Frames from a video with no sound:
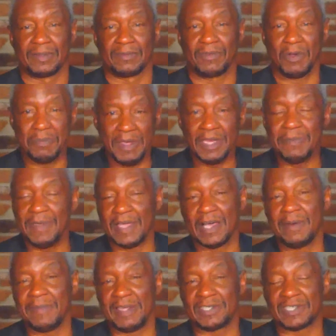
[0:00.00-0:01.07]
For me to
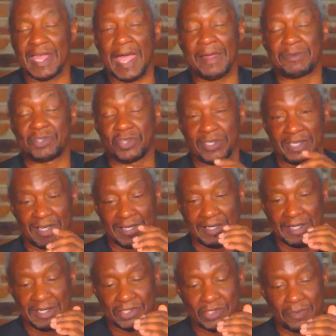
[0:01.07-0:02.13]
become
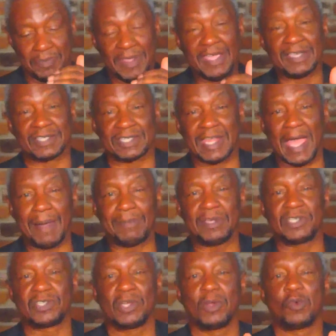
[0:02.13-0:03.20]
to be
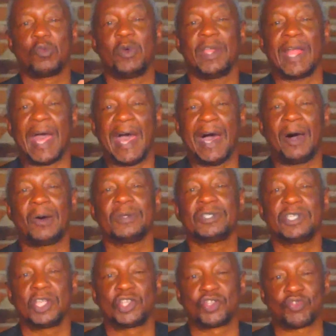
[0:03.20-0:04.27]
established without
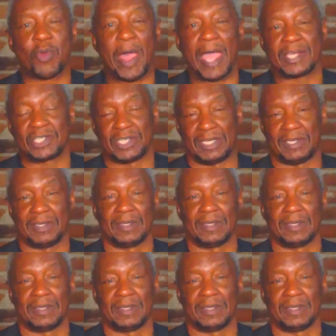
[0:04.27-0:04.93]
distraction.